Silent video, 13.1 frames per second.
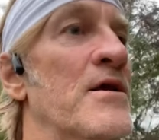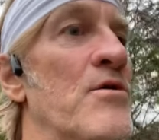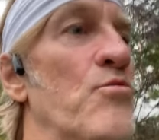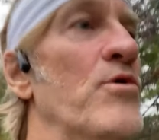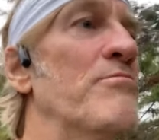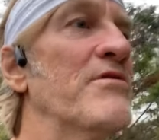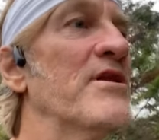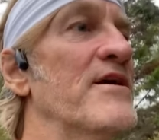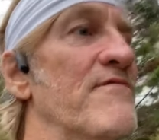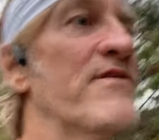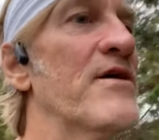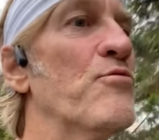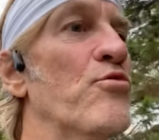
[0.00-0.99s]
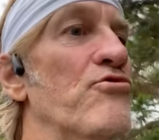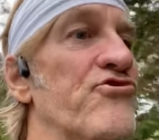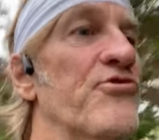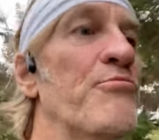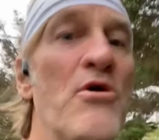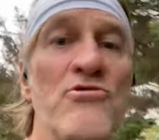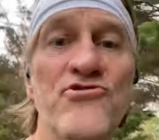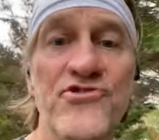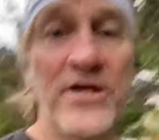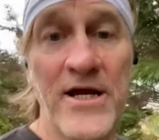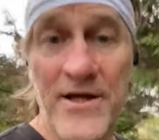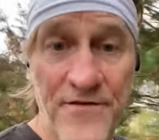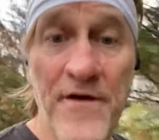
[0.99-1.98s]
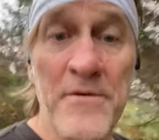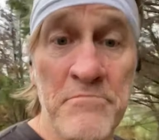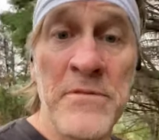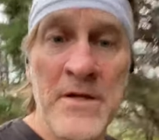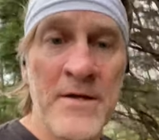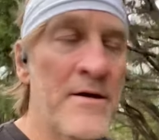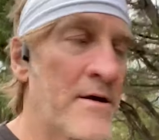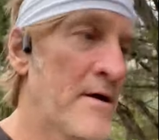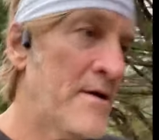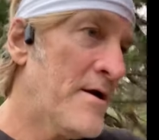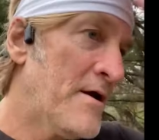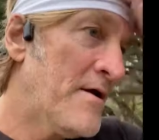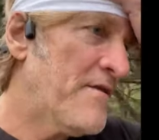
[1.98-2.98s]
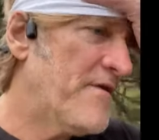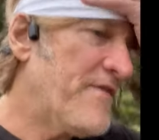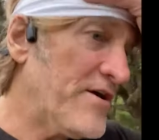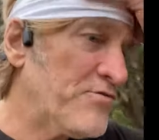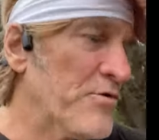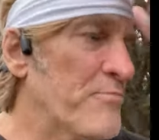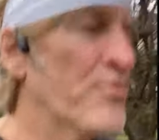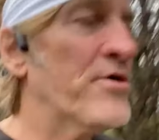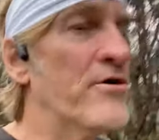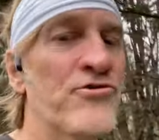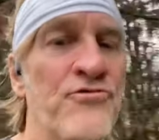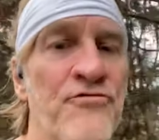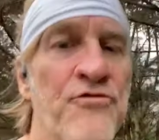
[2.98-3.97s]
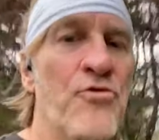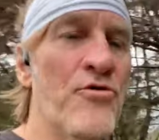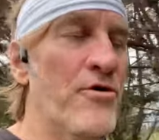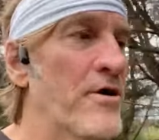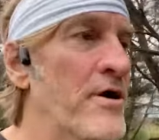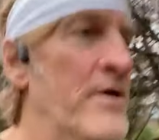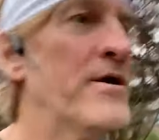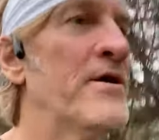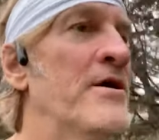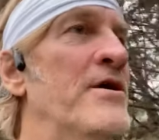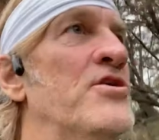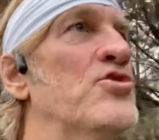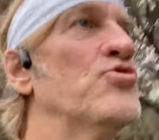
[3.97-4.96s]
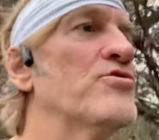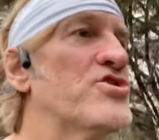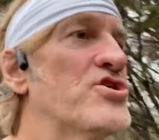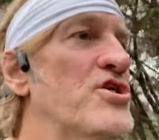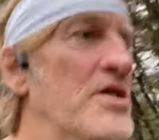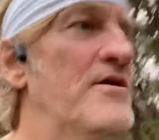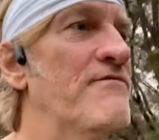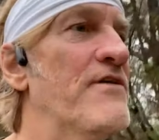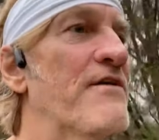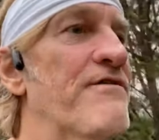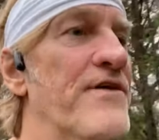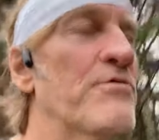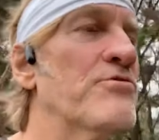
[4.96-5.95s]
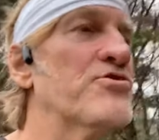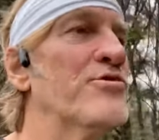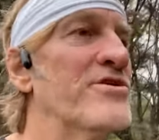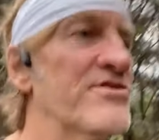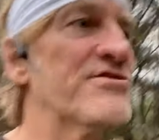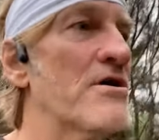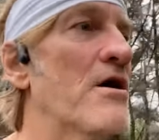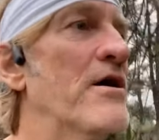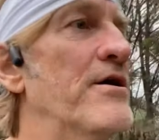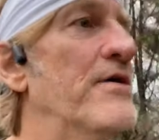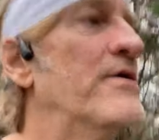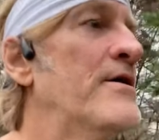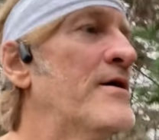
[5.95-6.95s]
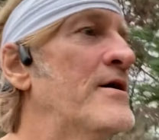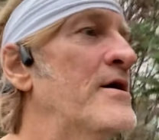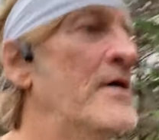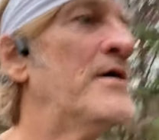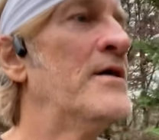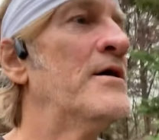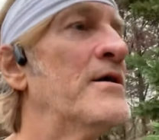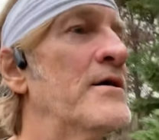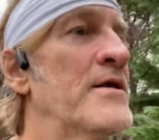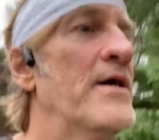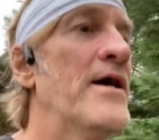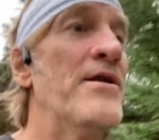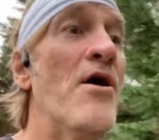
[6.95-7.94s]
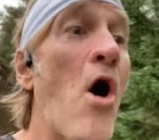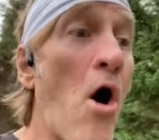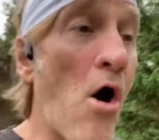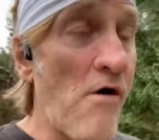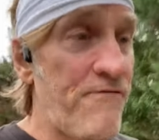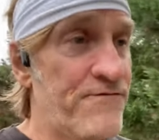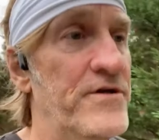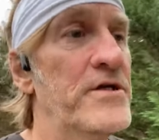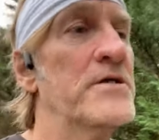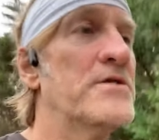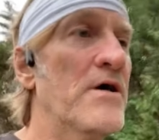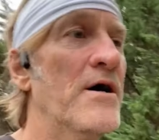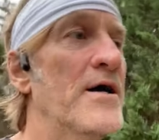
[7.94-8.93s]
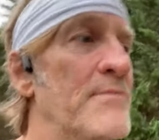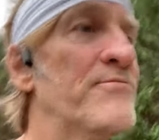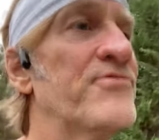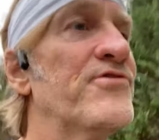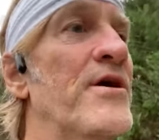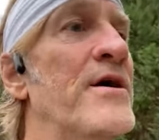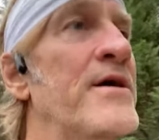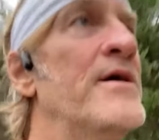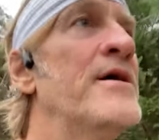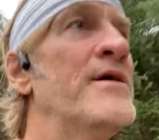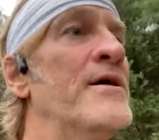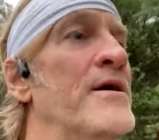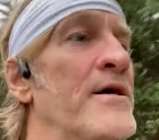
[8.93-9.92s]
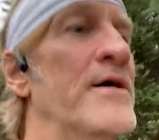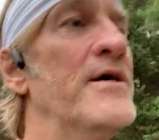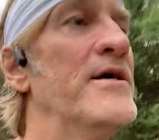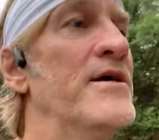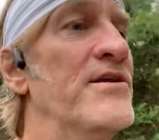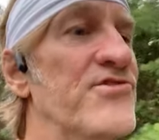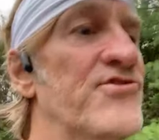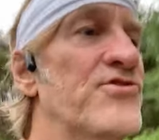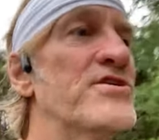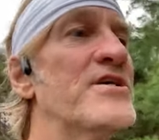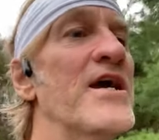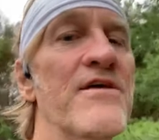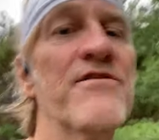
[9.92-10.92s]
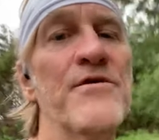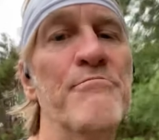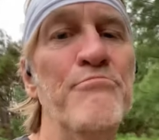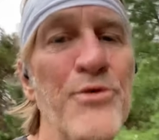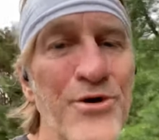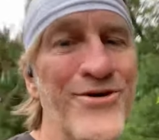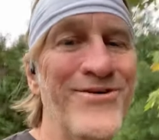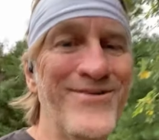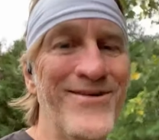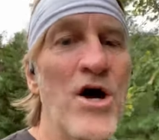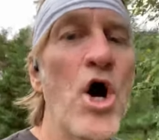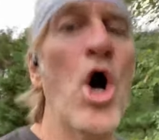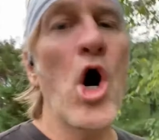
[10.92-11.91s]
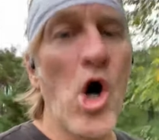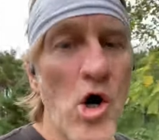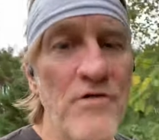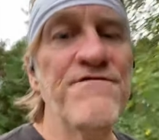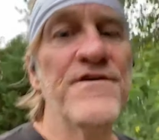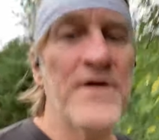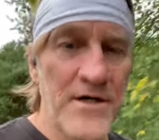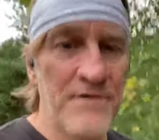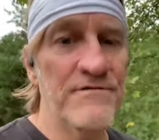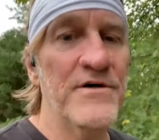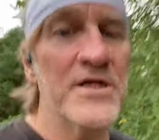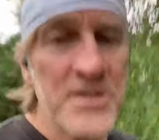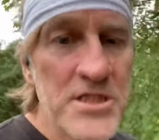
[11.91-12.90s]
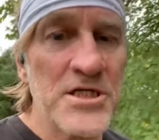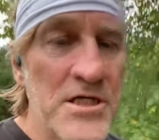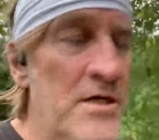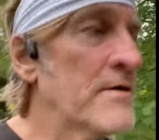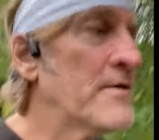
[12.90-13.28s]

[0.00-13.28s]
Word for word: we believe that we're supposed to get them, that that's what prayer's for, to achieve that thing which we desire. And oftentimes, it is to take the burden off of us.